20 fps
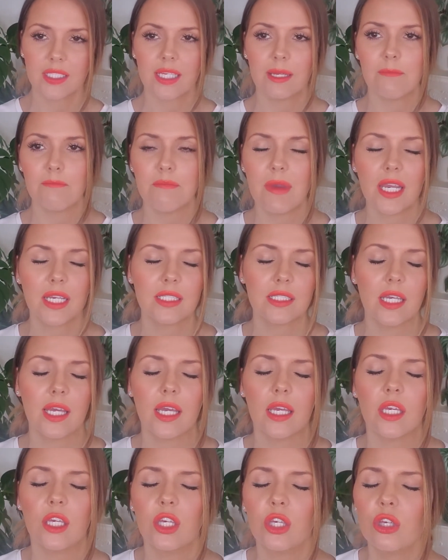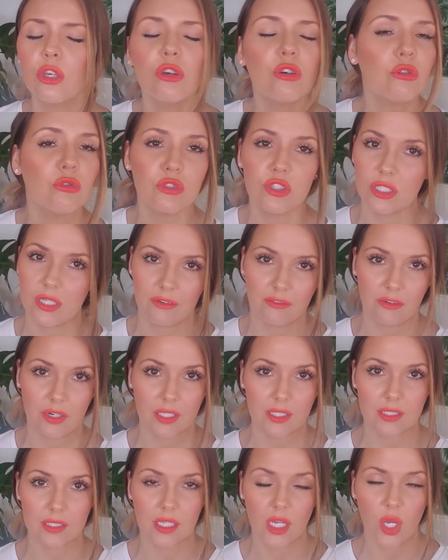it makes a huge
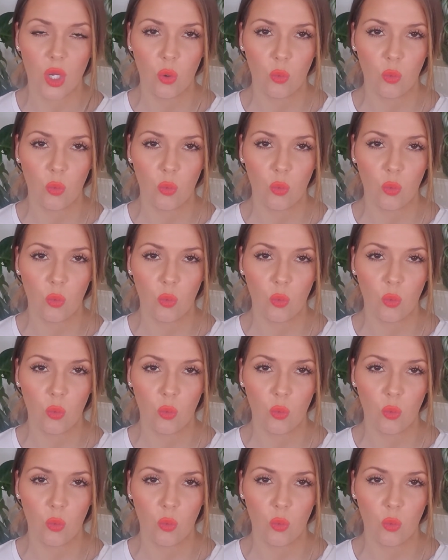difference